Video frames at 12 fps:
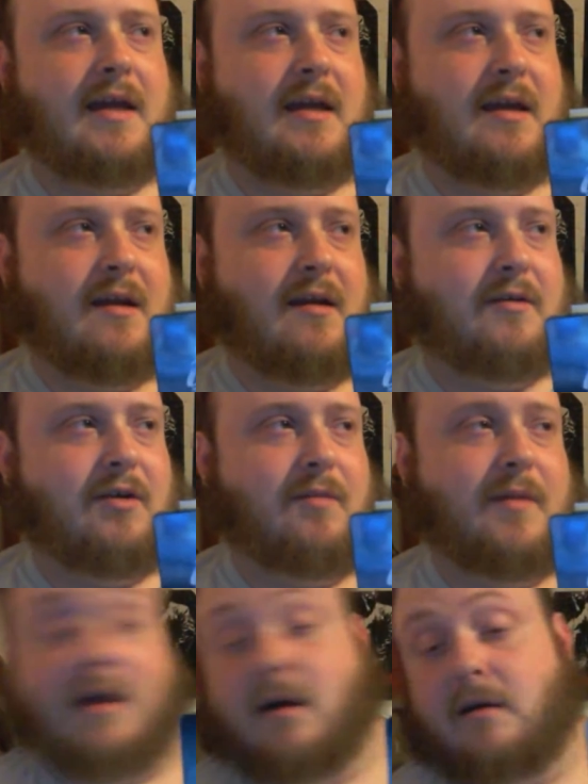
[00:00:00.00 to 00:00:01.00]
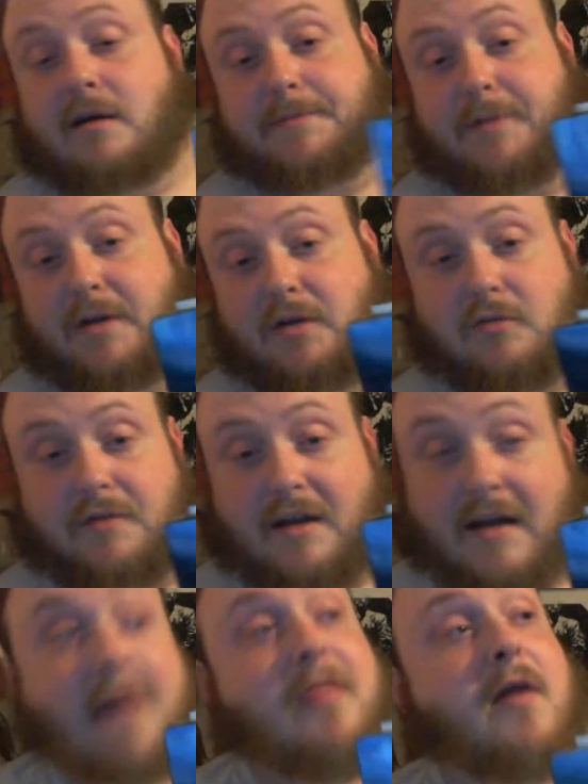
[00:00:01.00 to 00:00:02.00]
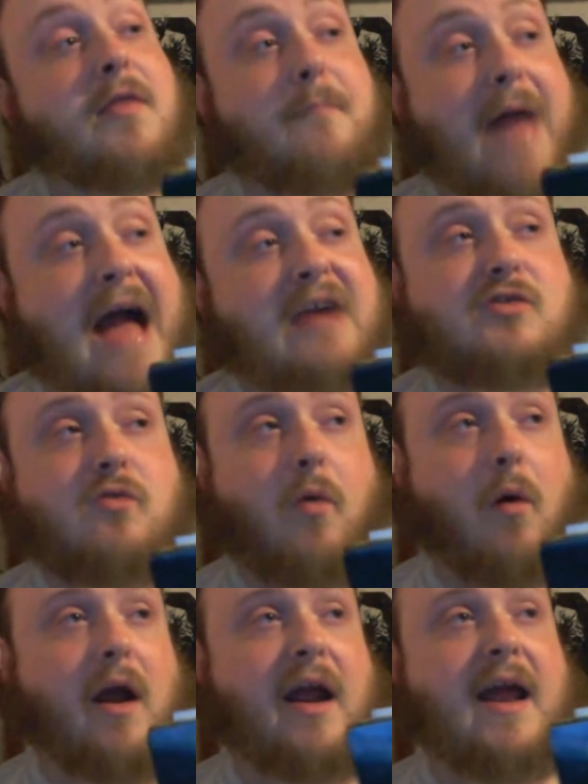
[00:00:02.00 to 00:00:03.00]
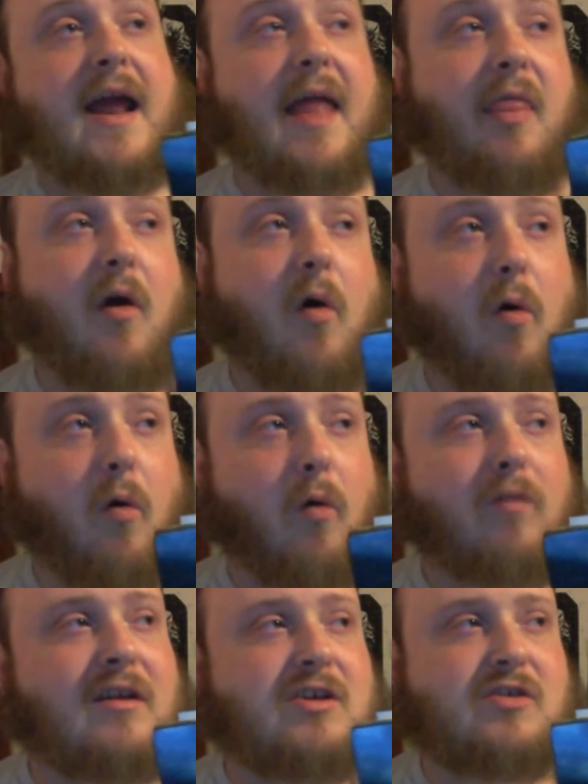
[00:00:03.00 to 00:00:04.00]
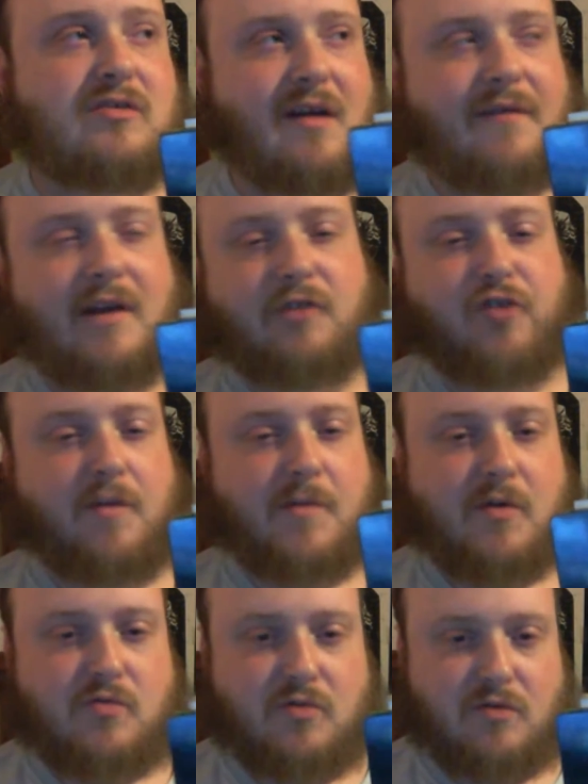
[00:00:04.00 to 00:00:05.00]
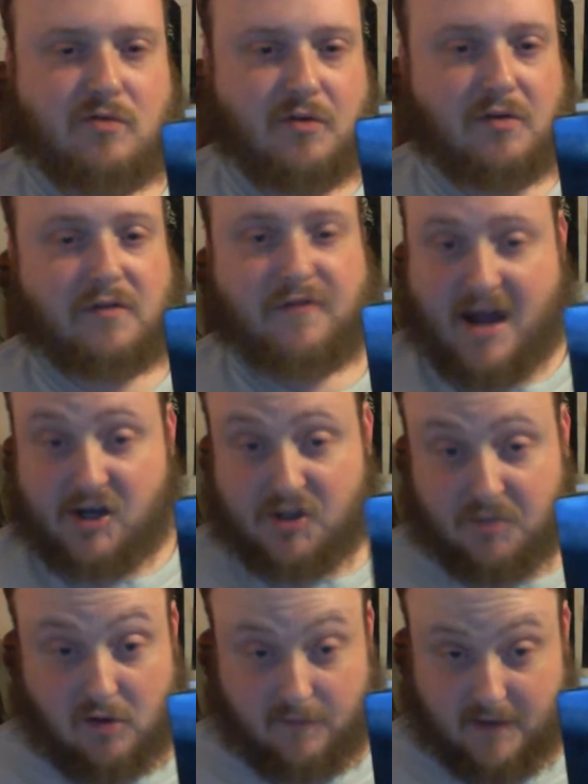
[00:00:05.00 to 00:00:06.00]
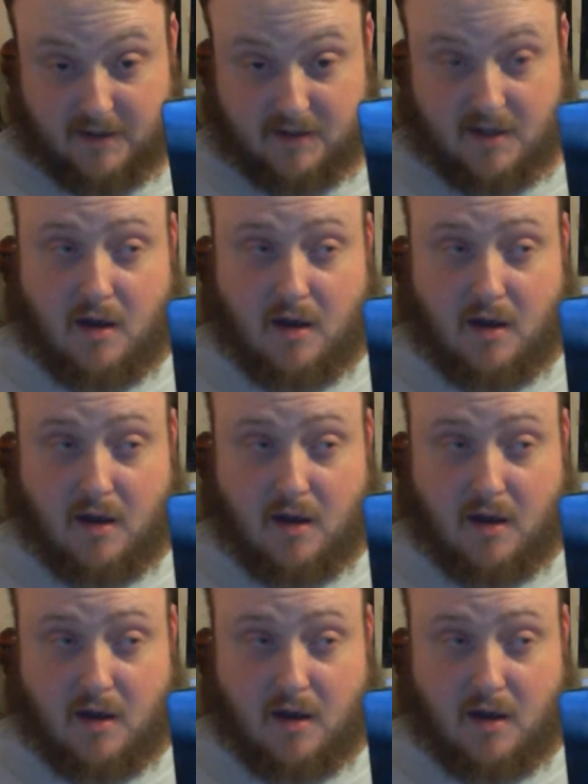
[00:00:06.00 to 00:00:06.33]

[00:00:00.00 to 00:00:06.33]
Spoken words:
you'll be like, oh, that's pretty cool. I thought the backstory and the whole loving tribute to those old-fashioned movies